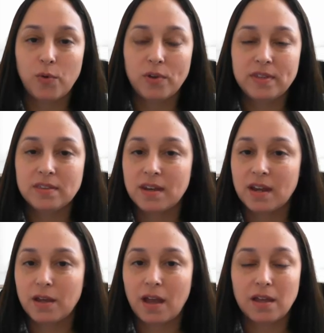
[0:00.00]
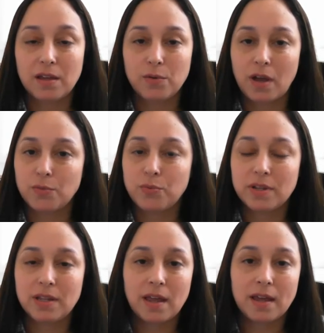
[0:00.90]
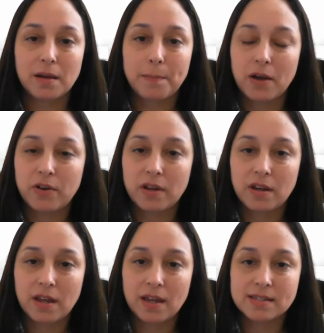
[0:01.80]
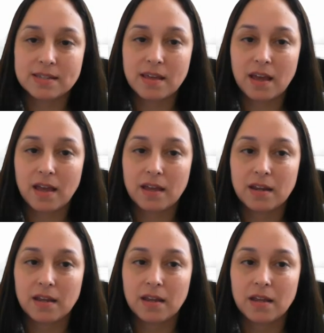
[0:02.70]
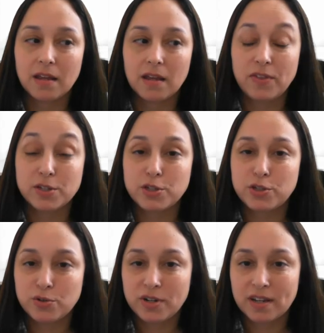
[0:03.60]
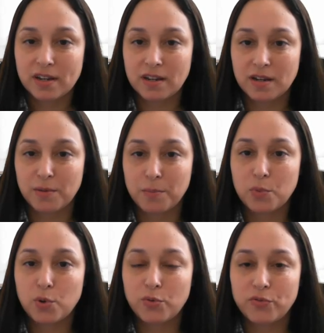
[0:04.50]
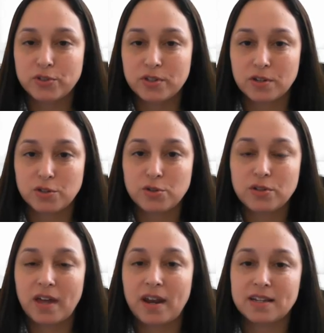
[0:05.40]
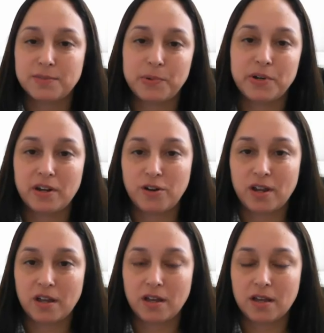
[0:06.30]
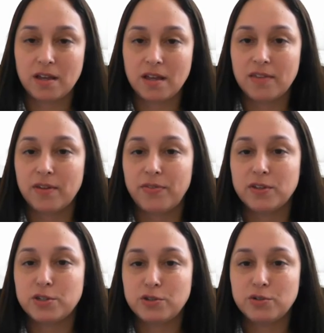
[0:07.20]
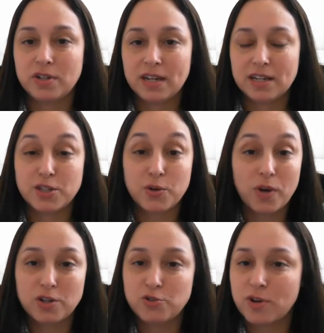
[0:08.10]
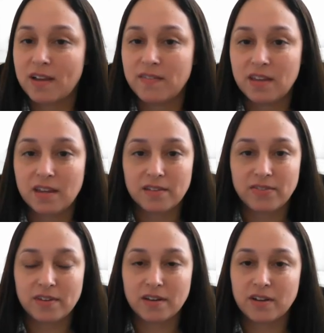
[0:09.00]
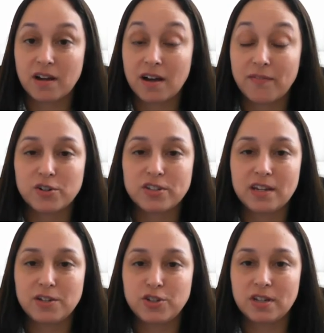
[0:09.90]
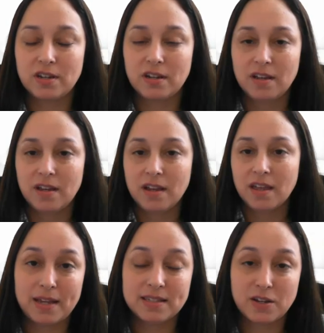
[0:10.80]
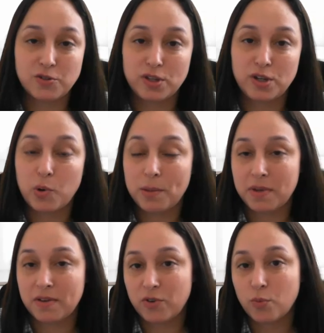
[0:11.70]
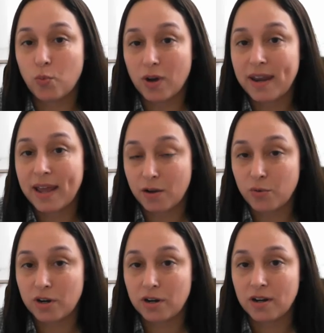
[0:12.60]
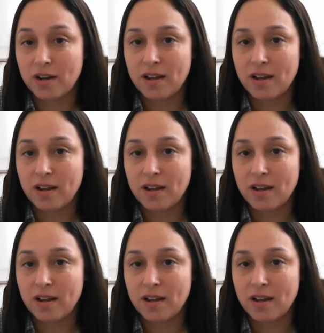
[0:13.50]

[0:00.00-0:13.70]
one thing that I, I, I really like about it is that the student moves to that expert area, that the student is the one driving the, the conversation. I schedule the appointment for one hour